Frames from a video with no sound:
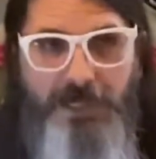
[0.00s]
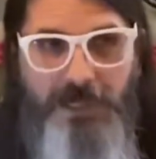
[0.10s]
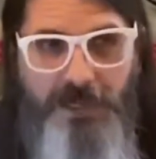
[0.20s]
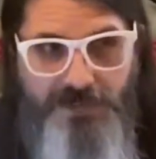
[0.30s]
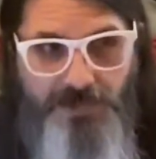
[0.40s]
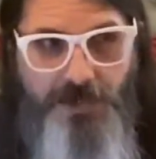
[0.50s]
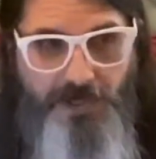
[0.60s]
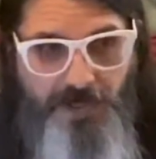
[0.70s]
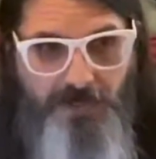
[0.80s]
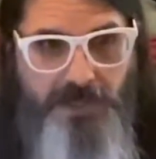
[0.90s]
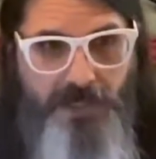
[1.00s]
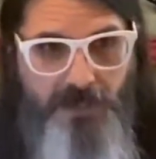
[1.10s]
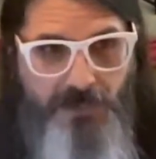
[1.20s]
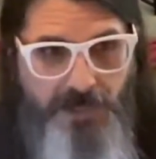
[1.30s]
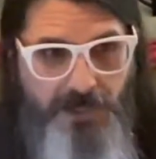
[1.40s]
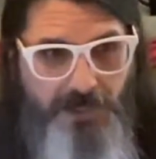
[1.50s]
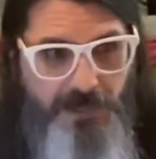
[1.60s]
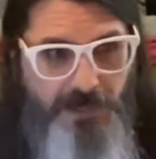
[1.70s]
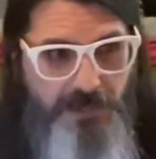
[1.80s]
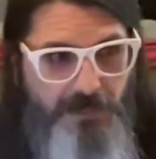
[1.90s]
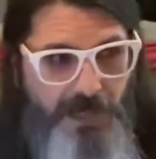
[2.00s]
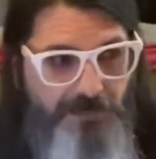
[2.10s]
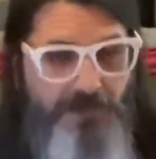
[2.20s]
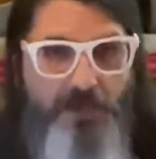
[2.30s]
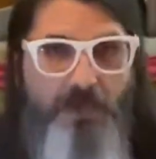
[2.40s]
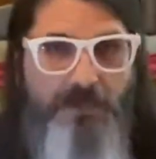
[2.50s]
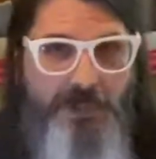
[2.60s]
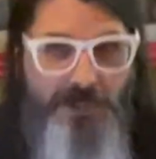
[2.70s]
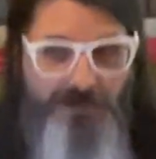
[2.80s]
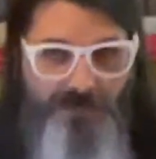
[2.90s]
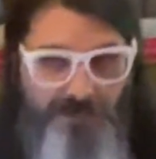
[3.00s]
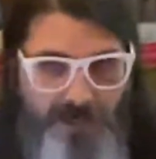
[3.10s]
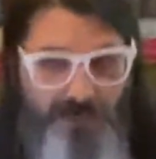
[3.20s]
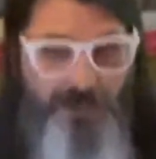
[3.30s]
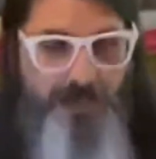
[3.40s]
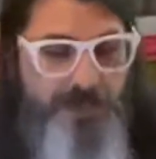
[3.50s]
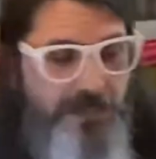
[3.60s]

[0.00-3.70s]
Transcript: Also, Neil Young put out uh, After the Gold Rush in 70 as well.